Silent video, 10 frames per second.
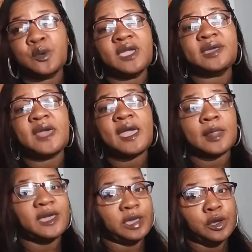Ray can act
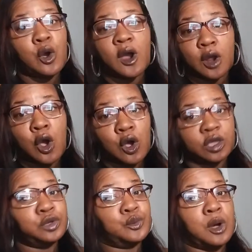like he hard all
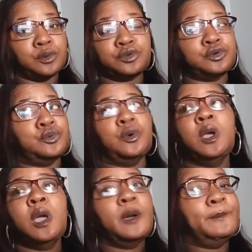he want to,
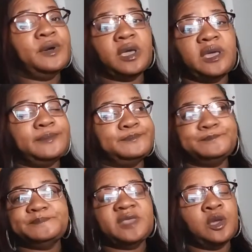but
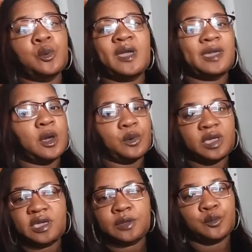it wasn't gonna
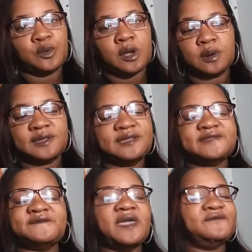end well in
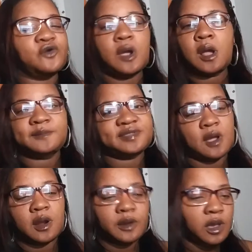his favor. I'm
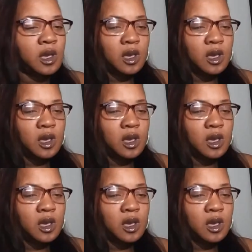sorry.